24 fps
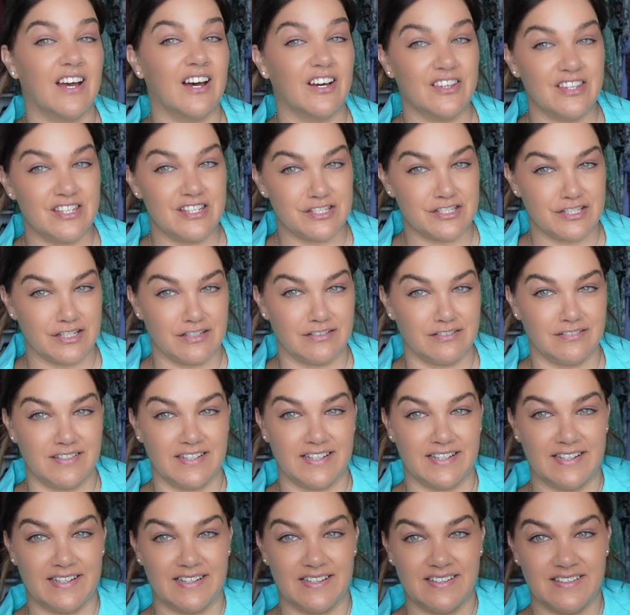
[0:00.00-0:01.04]
on the
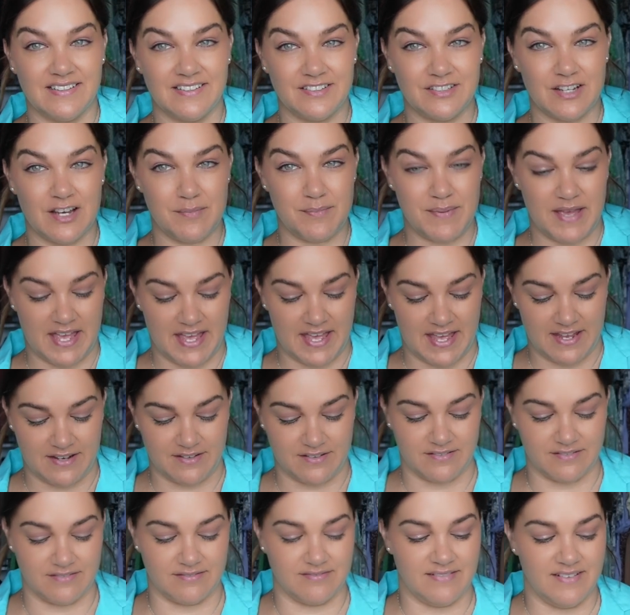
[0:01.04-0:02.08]
shoulder, top
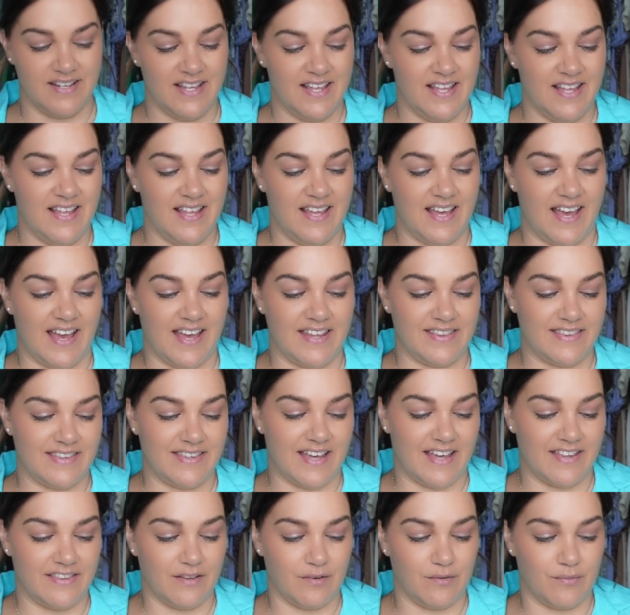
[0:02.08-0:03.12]
handle.
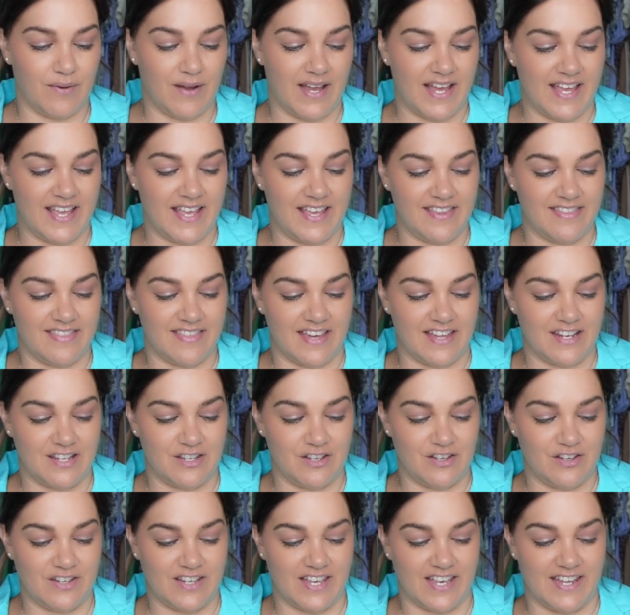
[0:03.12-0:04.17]
Another way that
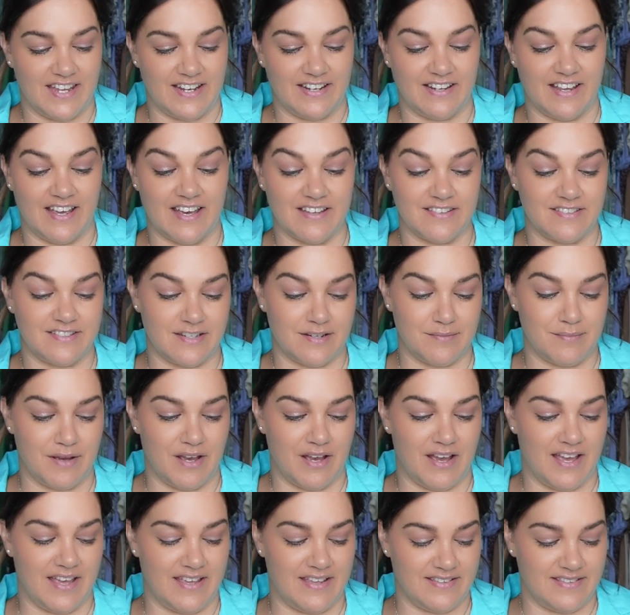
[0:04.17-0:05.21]
you can
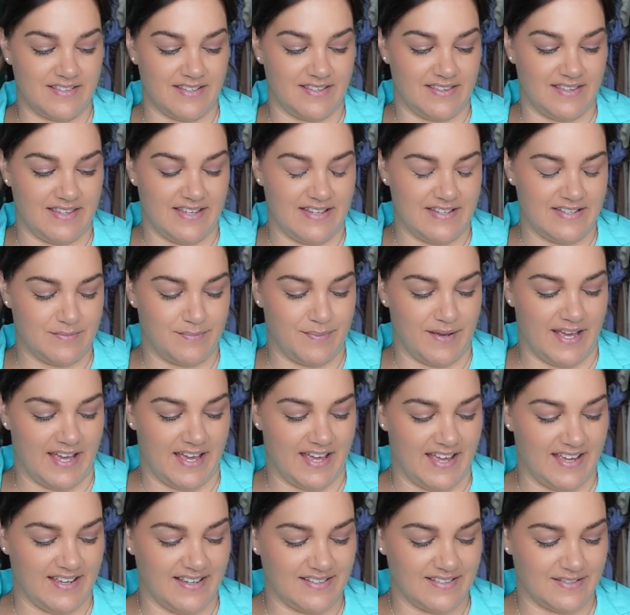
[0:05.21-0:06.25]
customize these
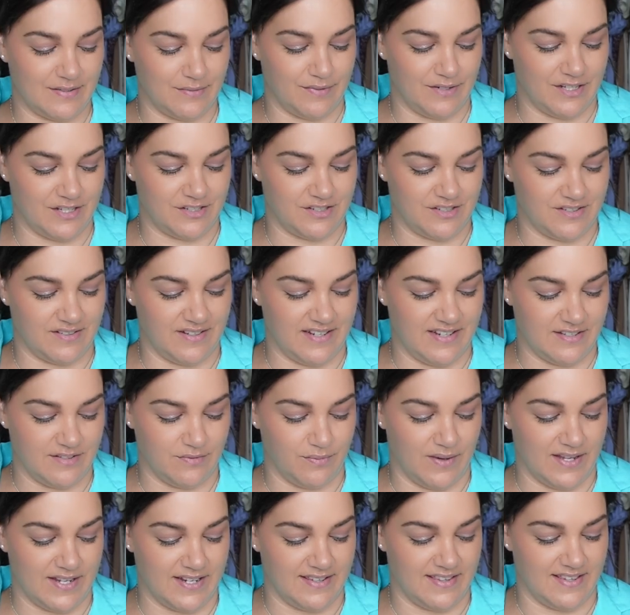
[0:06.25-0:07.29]
bags, which is
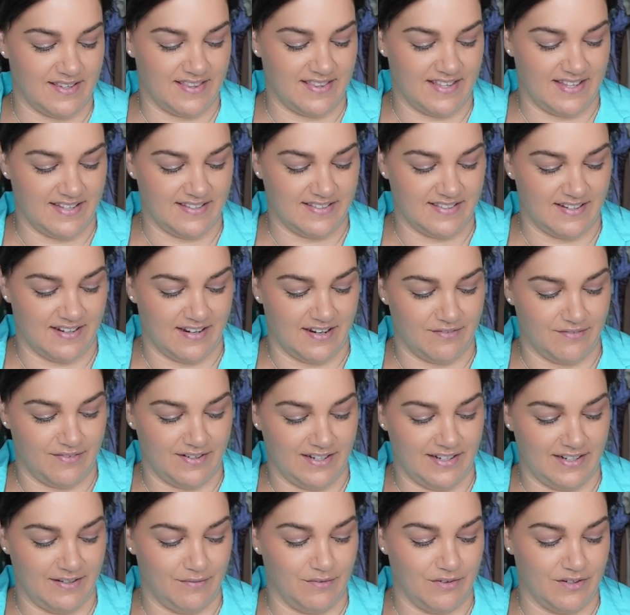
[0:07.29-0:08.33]
one of the things that I
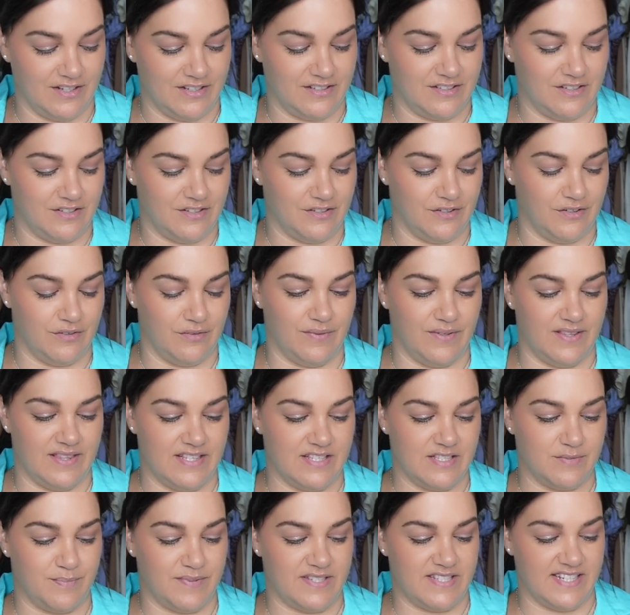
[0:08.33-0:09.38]
really wanted to do with
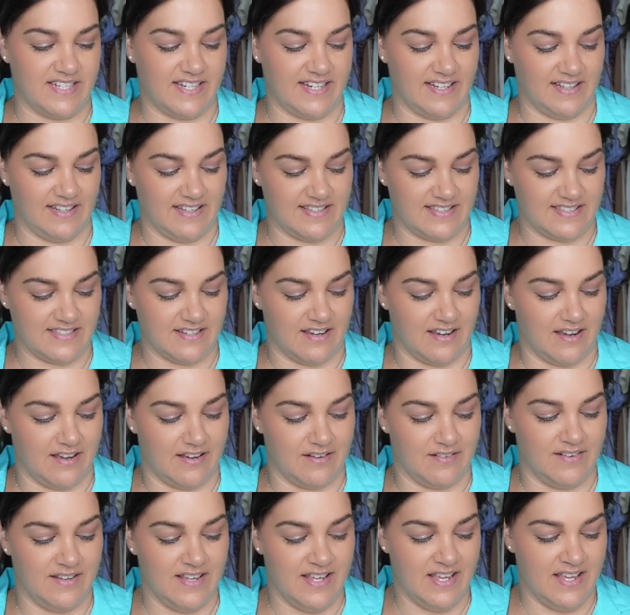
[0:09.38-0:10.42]
this particular
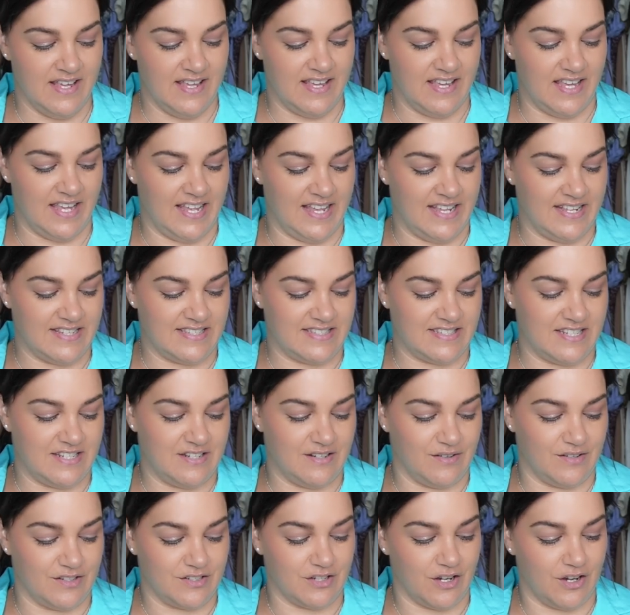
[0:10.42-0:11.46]
style, is to
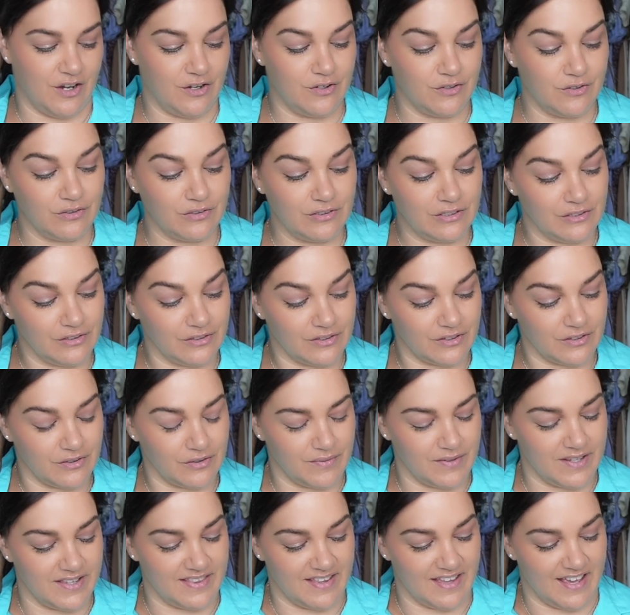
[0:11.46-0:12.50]
do a tonal look
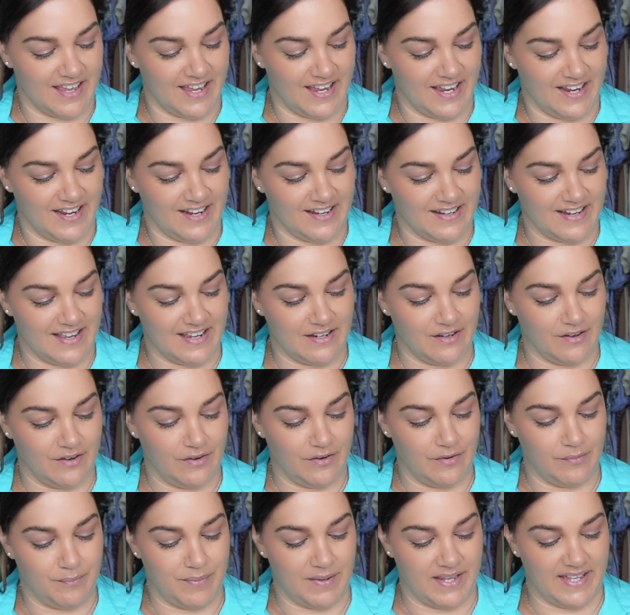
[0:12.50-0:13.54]
with a
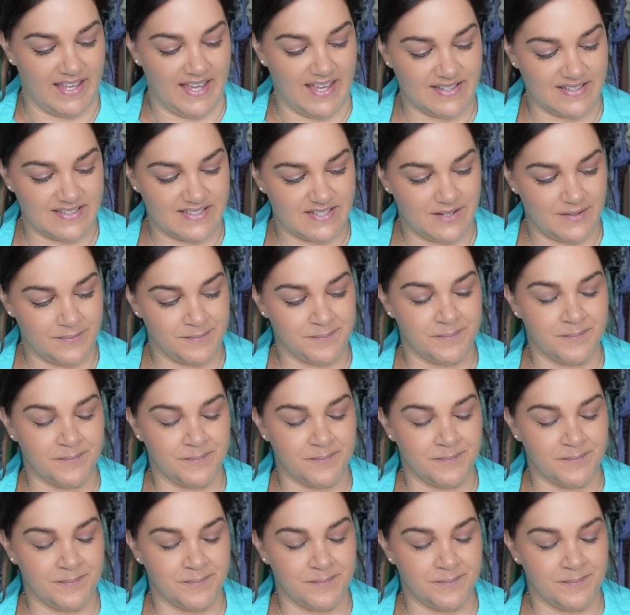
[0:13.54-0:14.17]
Nano baguette.